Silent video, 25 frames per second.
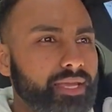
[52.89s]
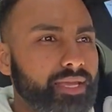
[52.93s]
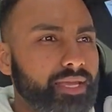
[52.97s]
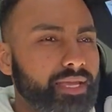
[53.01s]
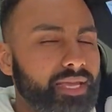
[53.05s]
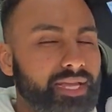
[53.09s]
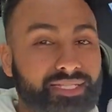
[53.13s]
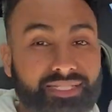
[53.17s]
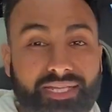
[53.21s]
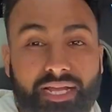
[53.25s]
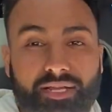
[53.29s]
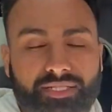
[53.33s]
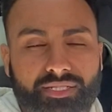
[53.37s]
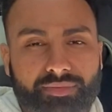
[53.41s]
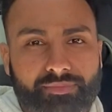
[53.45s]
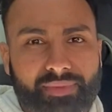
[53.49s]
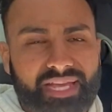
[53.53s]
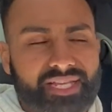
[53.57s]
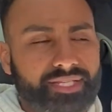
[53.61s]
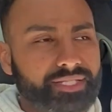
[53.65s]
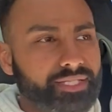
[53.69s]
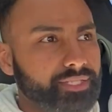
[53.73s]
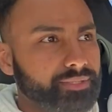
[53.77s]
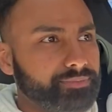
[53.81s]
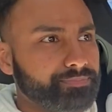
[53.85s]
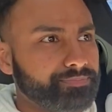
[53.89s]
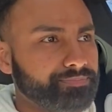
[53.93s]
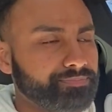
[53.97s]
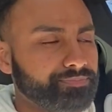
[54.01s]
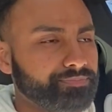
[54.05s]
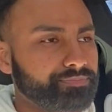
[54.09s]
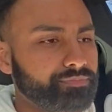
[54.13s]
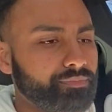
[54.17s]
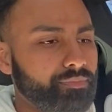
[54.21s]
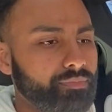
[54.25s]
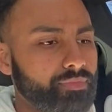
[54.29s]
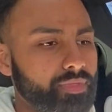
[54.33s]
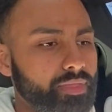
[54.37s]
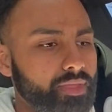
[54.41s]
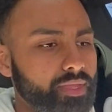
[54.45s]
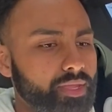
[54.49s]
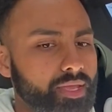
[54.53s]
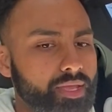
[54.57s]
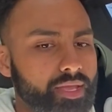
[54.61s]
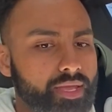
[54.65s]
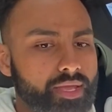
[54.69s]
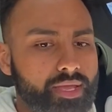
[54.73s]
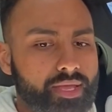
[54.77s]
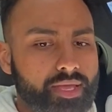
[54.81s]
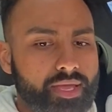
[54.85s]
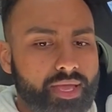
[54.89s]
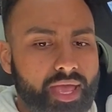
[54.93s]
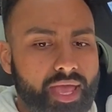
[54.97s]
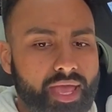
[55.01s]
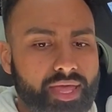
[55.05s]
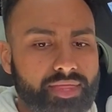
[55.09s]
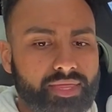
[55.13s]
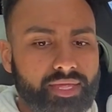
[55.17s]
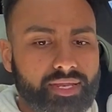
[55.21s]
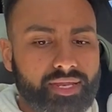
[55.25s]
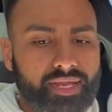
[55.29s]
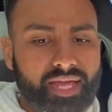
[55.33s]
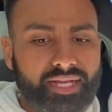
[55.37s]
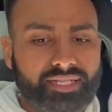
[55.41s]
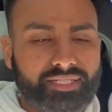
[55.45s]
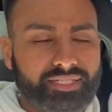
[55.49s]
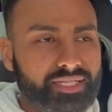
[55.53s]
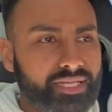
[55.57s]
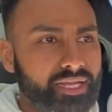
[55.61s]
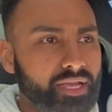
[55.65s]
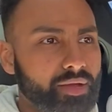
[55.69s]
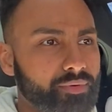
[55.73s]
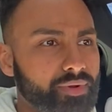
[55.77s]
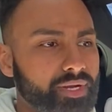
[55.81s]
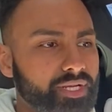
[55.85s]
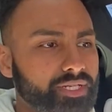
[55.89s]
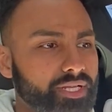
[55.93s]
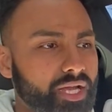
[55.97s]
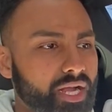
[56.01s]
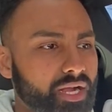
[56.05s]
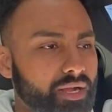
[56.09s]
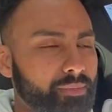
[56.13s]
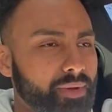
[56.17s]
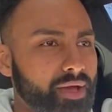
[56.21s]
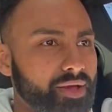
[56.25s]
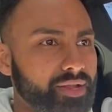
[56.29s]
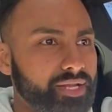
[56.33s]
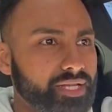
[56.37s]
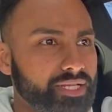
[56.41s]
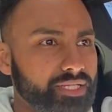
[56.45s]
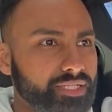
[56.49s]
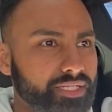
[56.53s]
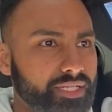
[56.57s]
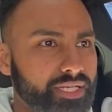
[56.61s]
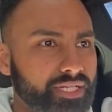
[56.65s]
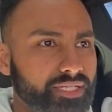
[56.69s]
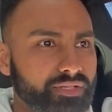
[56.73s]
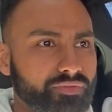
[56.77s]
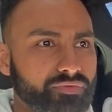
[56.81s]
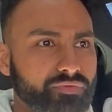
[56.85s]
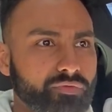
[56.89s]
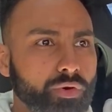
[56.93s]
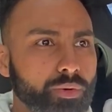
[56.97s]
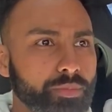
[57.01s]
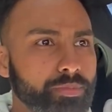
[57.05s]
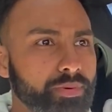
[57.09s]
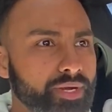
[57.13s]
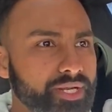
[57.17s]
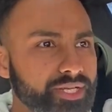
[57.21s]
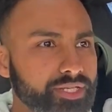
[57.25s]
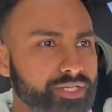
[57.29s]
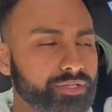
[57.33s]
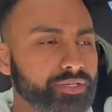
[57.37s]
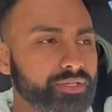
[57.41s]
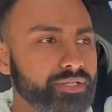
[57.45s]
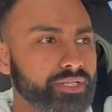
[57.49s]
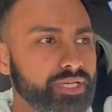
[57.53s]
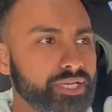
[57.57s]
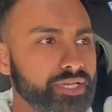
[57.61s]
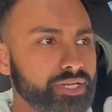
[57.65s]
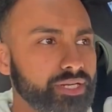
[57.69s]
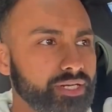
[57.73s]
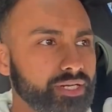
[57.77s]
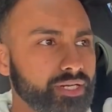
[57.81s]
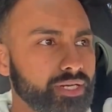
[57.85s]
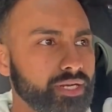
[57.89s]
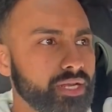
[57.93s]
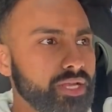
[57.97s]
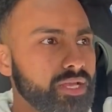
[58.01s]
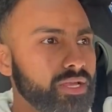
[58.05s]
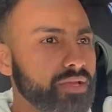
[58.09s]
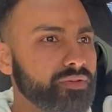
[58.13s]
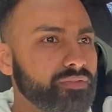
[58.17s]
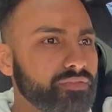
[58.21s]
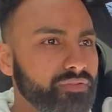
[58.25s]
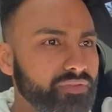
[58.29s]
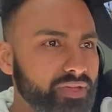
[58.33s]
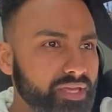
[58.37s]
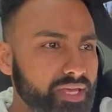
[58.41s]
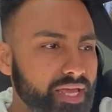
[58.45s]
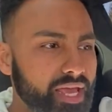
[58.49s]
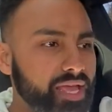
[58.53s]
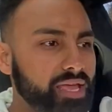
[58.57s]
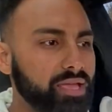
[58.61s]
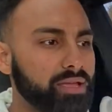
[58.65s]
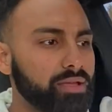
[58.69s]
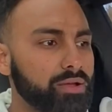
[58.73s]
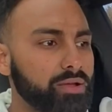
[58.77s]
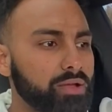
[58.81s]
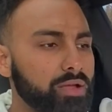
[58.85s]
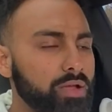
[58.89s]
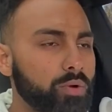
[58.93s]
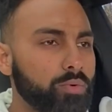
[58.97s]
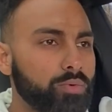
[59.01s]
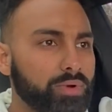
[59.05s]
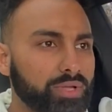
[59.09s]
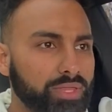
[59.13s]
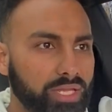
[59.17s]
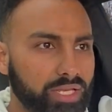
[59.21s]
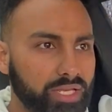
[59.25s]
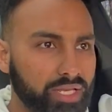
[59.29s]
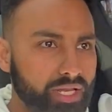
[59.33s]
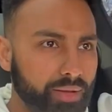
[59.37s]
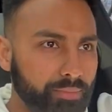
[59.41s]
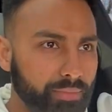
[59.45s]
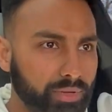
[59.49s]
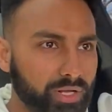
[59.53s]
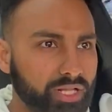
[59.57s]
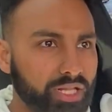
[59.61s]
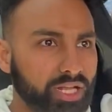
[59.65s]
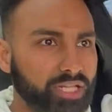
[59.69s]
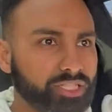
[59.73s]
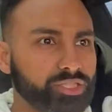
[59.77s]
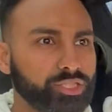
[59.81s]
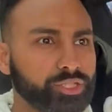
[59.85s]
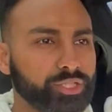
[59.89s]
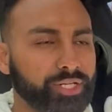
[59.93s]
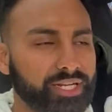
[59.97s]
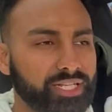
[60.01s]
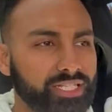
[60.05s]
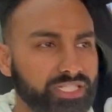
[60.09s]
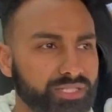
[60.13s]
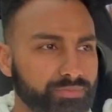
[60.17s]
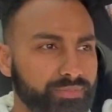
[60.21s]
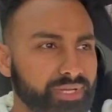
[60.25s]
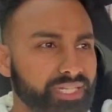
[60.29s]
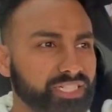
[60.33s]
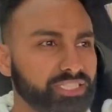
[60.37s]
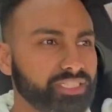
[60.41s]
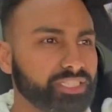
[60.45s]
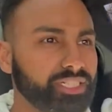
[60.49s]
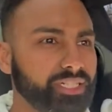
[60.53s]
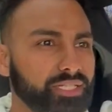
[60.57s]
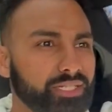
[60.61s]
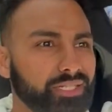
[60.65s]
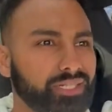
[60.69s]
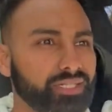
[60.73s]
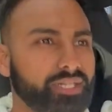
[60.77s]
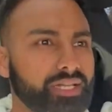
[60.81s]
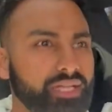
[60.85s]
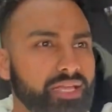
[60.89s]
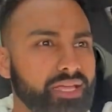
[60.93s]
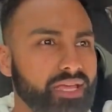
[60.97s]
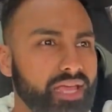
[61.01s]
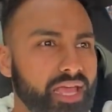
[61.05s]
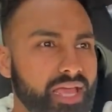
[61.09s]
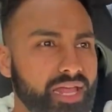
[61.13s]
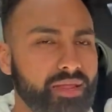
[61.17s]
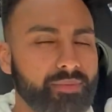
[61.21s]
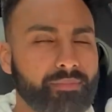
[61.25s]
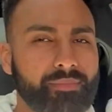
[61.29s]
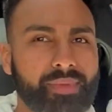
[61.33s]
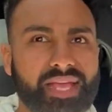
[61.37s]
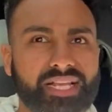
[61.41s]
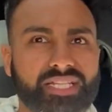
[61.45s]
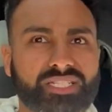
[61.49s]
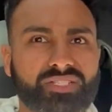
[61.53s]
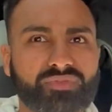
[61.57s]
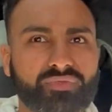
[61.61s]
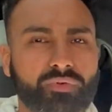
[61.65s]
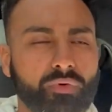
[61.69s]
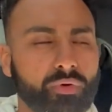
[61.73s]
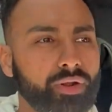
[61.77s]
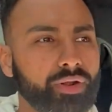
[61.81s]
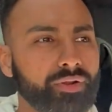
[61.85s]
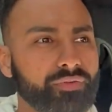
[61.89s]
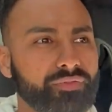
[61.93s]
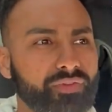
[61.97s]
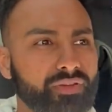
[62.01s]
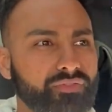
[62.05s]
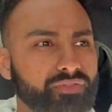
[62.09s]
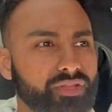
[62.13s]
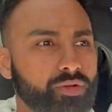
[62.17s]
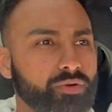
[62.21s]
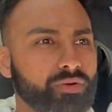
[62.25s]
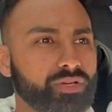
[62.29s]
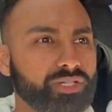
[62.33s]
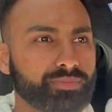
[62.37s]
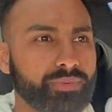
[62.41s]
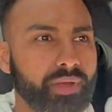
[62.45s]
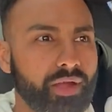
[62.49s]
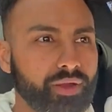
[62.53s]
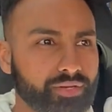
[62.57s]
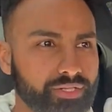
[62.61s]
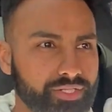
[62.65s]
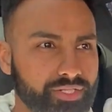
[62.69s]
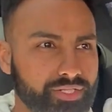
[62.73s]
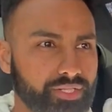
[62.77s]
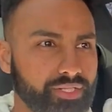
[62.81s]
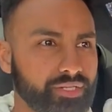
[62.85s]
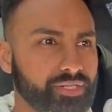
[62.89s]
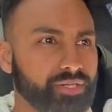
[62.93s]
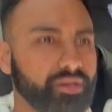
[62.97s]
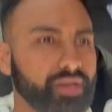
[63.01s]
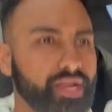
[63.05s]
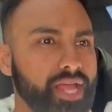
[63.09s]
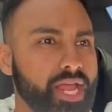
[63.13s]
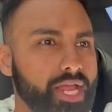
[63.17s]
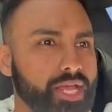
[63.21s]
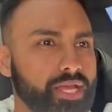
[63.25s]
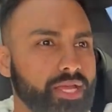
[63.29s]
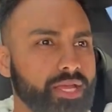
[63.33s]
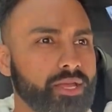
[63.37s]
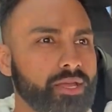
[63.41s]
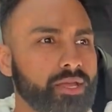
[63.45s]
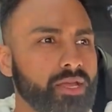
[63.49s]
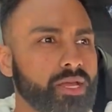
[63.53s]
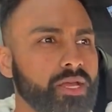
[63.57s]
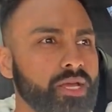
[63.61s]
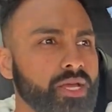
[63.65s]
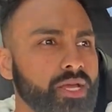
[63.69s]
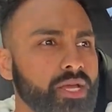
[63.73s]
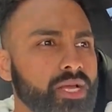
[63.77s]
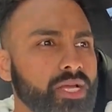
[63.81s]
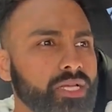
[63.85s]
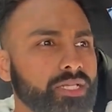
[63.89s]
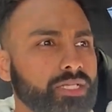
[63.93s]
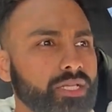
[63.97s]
It sounds amazing. And the next thing I want to talk about is it's a 4.2 liter V8 with the double clutch transmission, and it makes 450 horsepower to the crank.